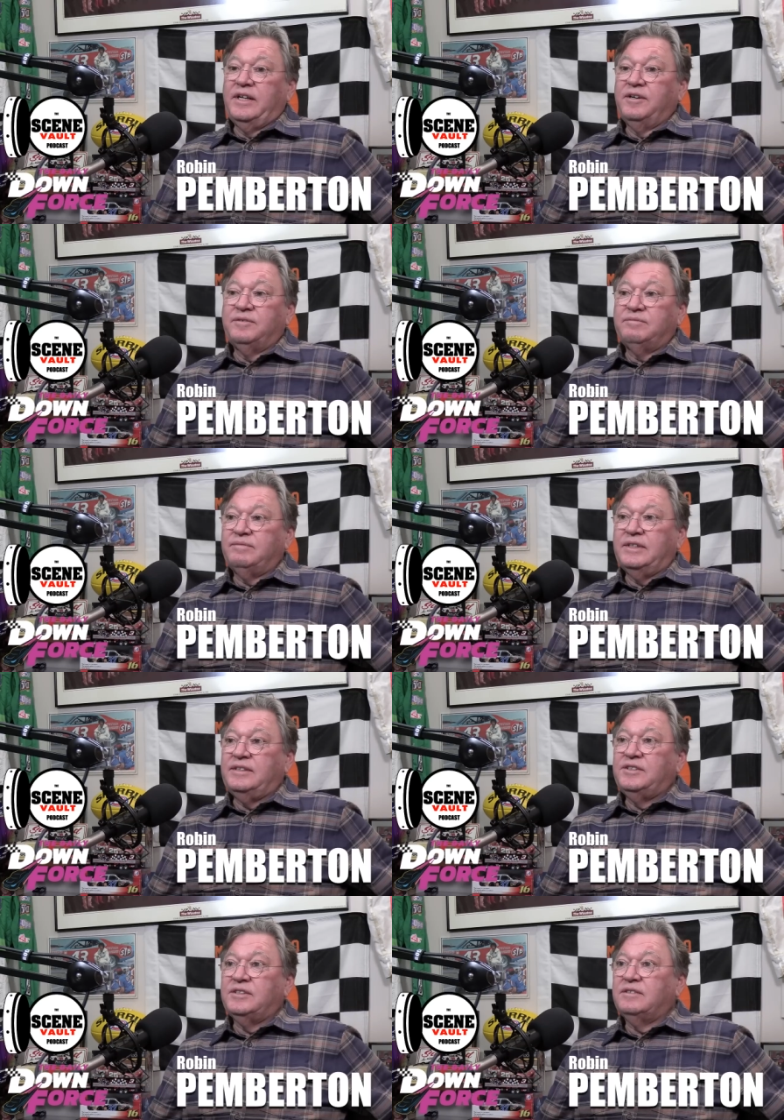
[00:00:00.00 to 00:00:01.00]
you know,
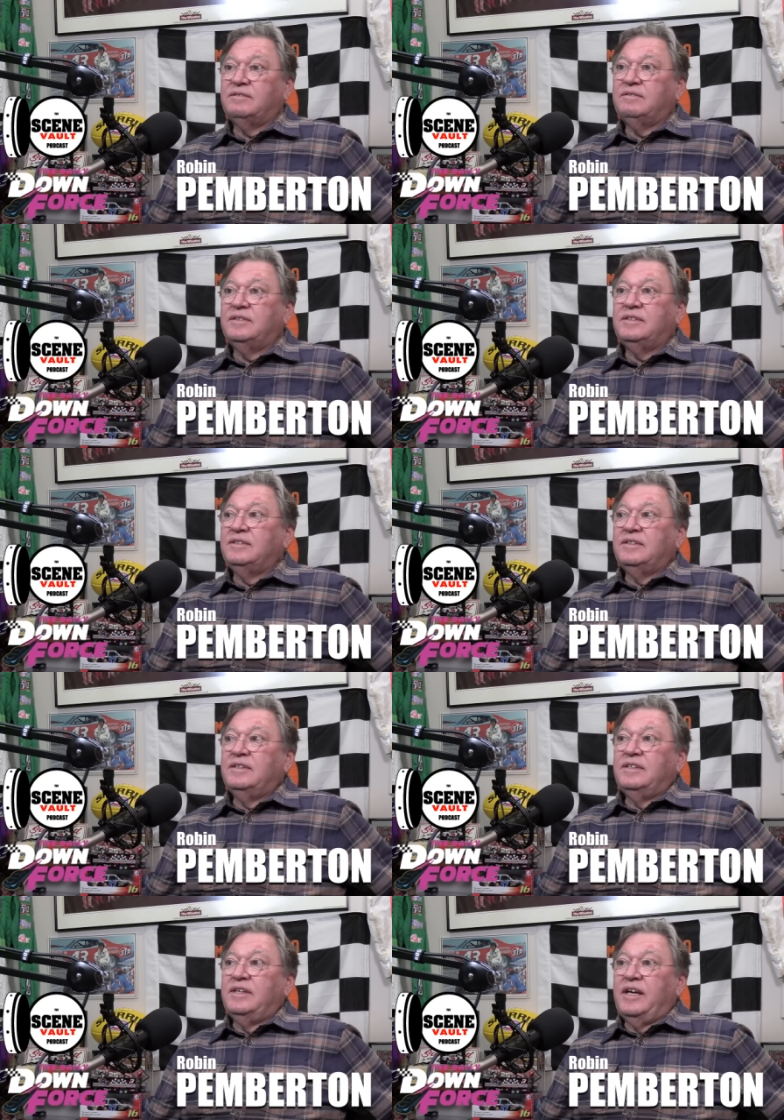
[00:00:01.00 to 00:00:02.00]
it
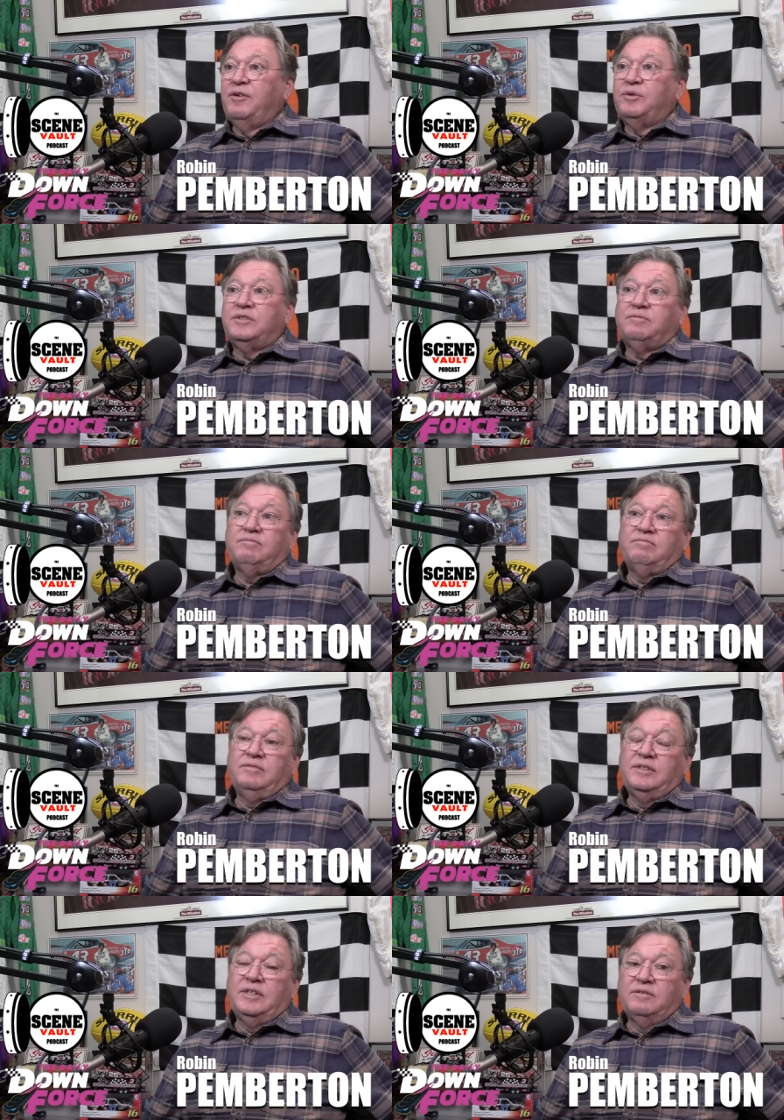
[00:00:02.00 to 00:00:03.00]
was,
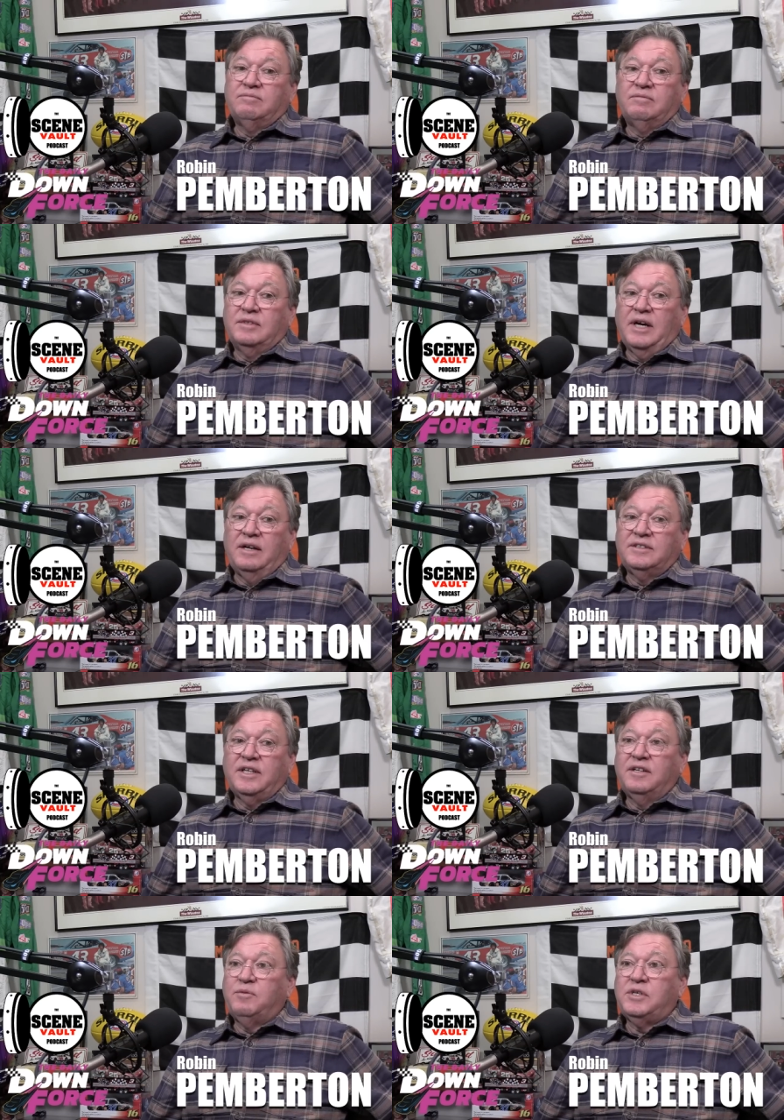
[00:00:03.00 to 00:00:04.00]
you know, Kyle
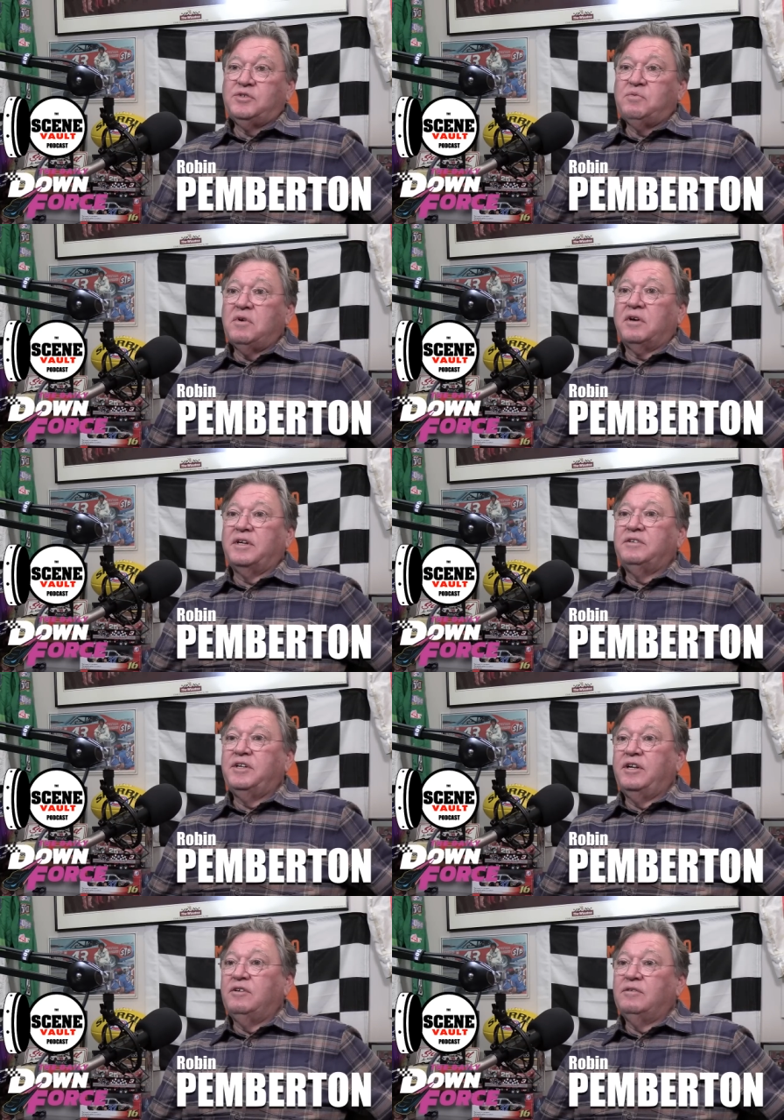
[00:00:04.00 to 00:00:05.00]
said it wasn't working,
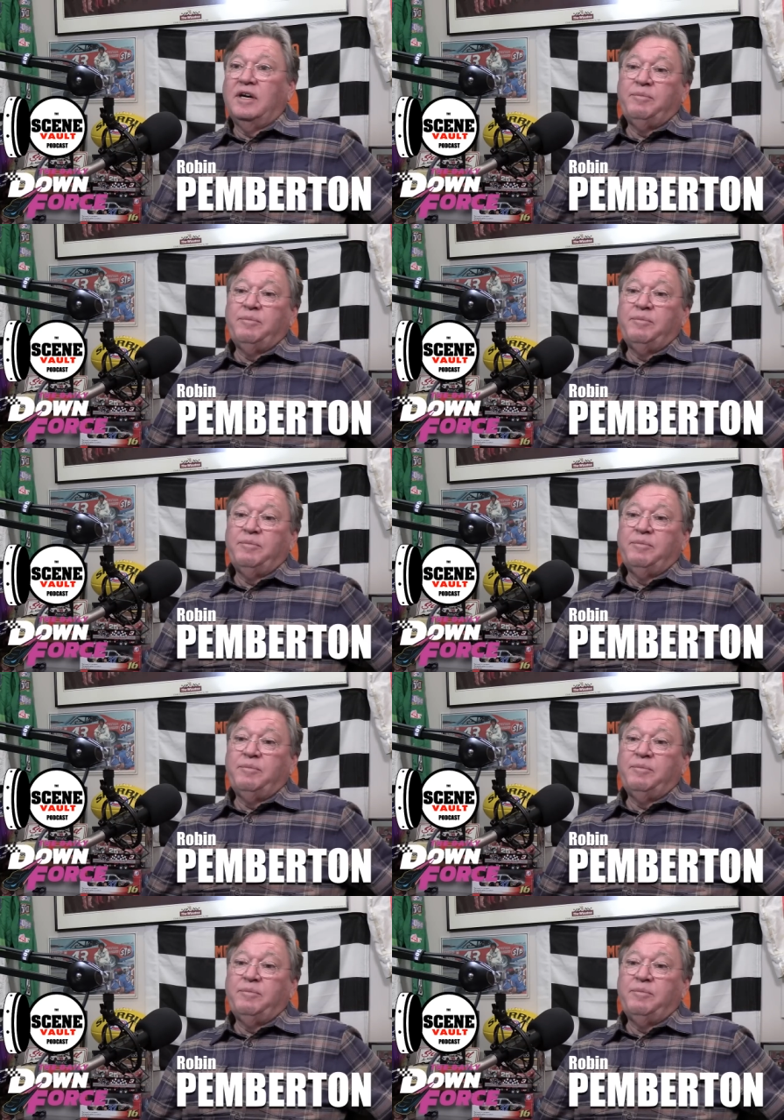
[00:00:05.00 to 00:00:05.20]
you know.